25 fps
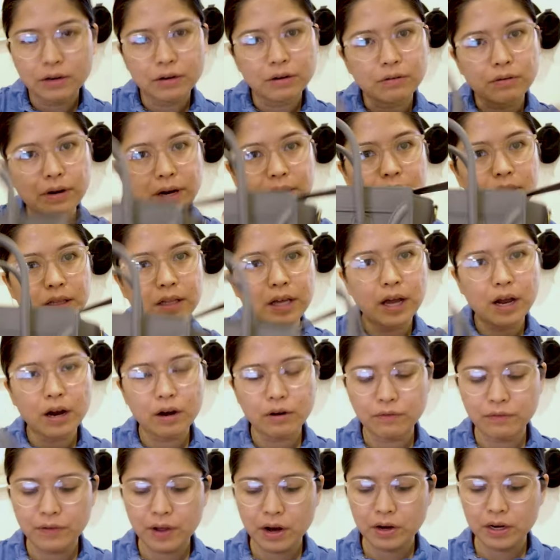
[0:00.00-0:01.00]
right
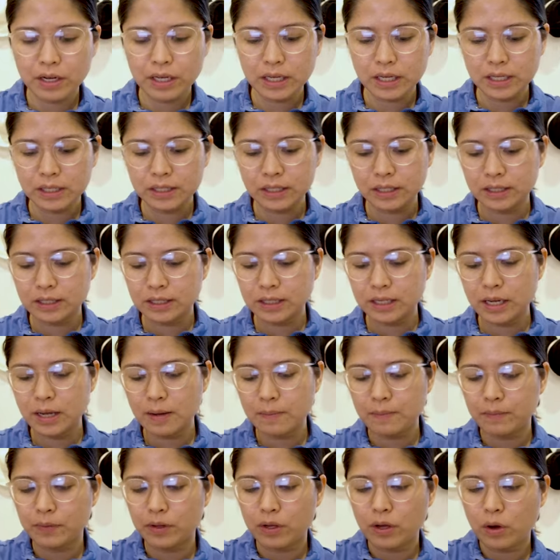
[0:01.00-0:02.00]
there, very easy
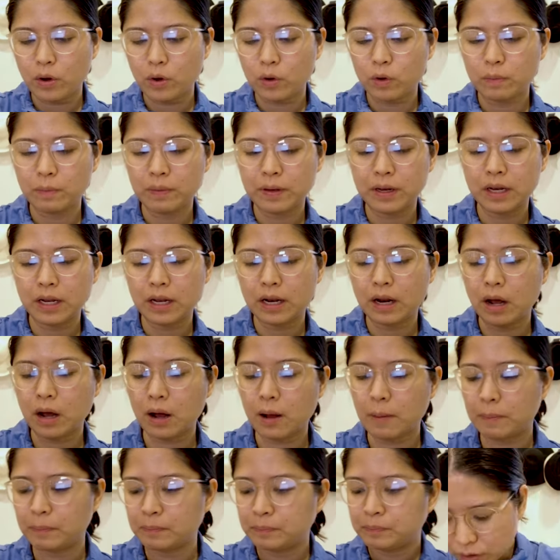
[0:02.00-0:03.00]
zip, open it
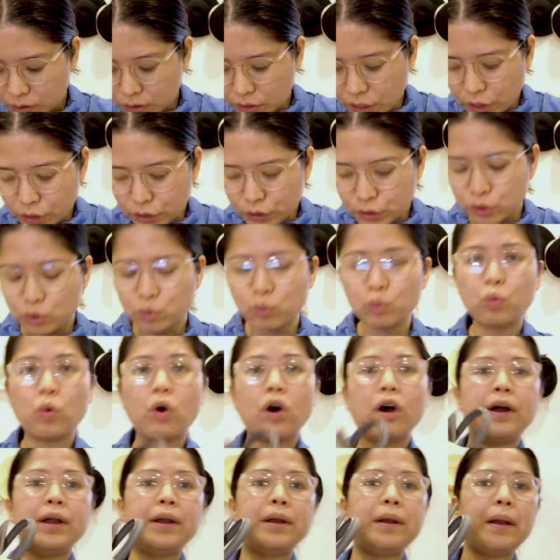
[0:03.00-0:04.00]
up. There's
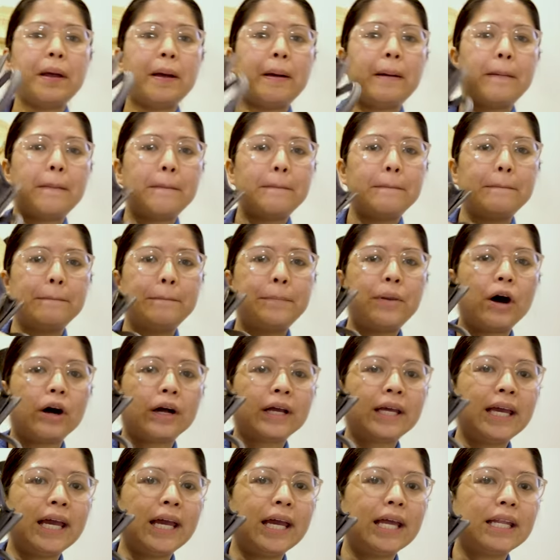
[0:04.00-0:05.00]
one
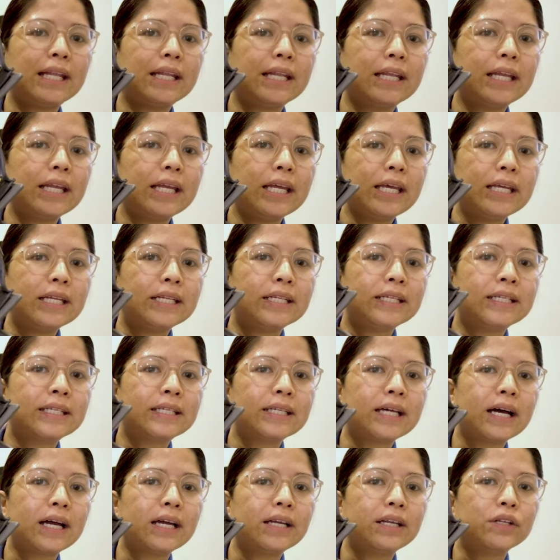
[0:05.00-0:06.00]
pocket
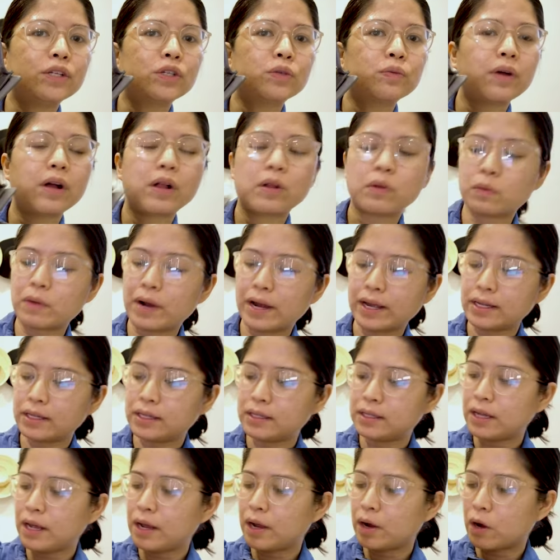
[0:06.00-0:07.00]
inside as well right
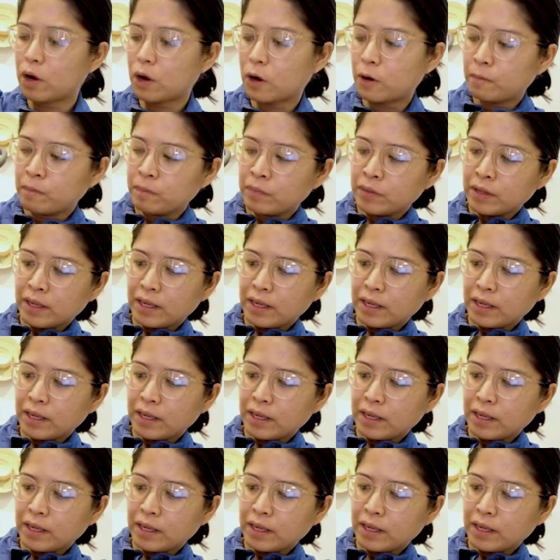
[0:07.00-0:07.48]
there.